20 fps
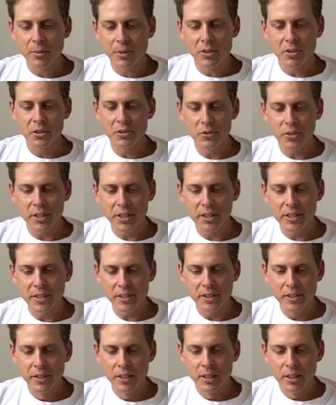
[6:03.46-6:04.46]
I got my list right
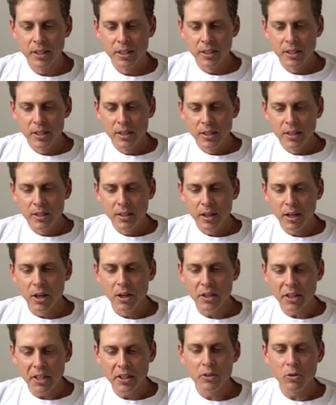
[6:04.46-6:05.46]
here.
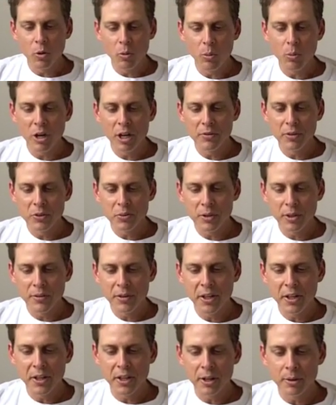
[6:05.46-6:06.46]
Eat a normal breakfast
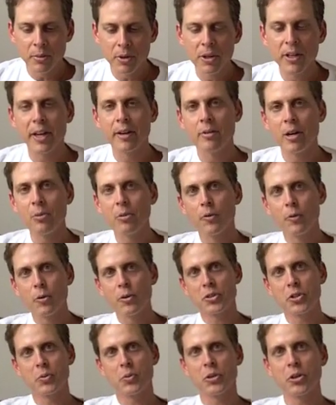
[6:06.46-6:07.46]
whenever you get up. Okay, right
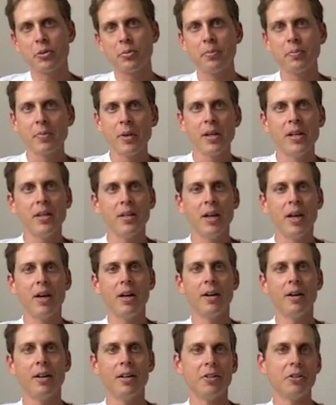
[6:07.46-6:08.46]
before the swim,
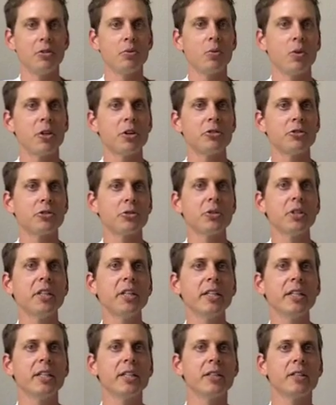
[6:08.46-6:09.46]
you want to
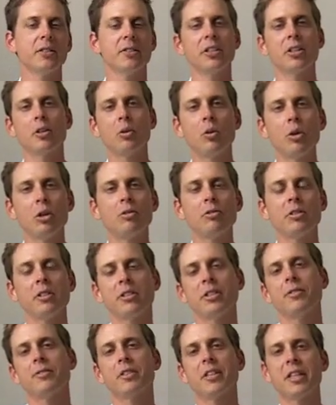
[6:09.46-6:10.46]
drink the
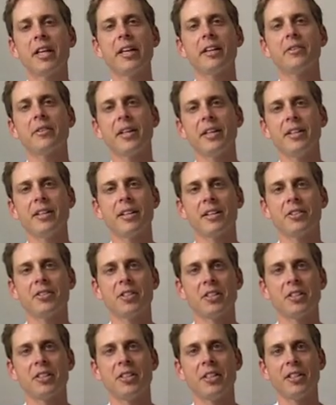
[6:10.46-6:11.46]
equivalent of a Gatorade, like a
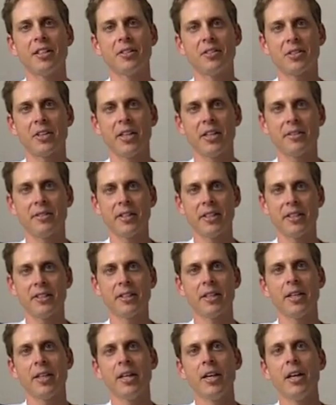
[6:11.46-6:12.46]
16-ounce
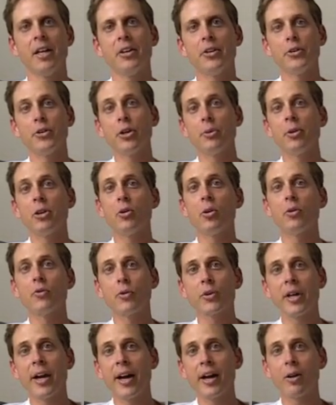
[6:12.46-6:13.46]
Gatorade. You're going to be
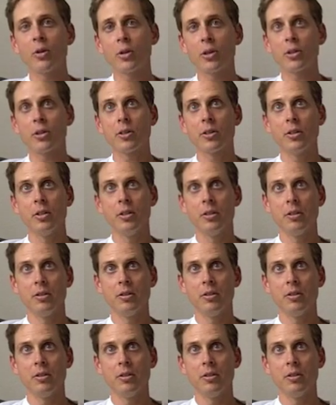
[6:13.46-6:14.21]
going for an hour